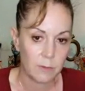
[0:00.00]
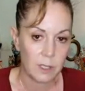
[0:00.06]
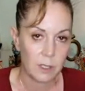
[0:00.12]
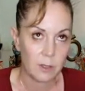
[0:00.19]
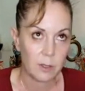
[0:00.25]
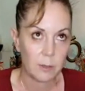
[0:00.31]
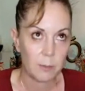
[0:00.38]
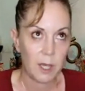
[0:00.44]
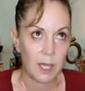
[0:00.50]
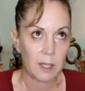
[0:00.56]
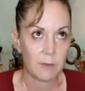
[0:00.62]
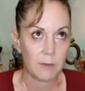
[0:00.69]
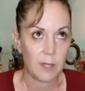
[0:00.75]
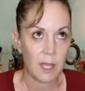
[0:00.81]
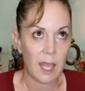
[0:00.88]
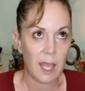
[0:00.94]
Feel the
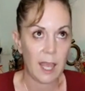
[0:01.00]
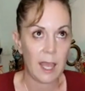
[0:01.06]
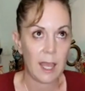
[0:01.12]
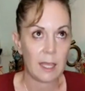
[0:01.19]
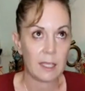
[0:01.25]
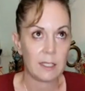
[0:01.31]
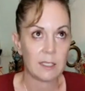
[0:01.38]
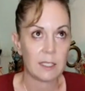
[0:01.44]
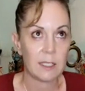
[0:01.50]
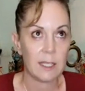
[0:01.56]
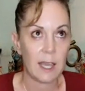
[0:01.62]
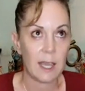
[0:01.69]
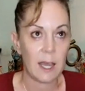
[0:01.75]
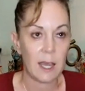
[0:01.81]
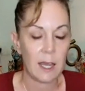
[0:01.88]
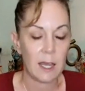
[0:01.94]
back of the hands and
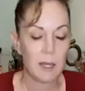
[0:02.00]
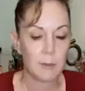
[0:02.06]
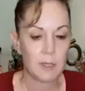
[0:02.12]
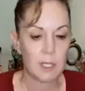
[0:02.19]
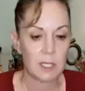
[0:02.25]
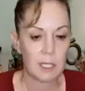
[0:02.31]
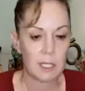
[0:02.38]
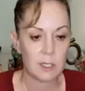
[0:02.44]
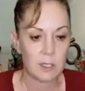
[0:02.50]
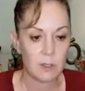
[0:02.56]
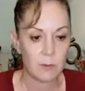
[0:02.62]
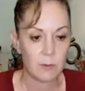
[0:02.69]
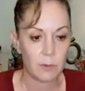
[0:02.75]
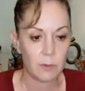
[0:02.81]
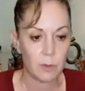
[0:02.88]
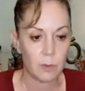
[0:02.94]
the arms against
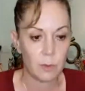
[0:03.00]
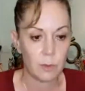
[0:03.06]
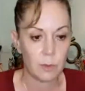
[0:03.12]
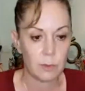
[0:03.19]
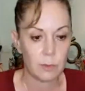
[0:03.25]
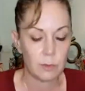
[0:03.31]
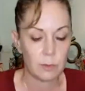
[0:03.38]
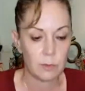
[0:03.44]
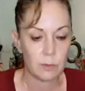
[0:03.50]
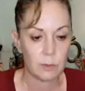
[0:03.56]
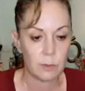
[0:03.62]
the floor.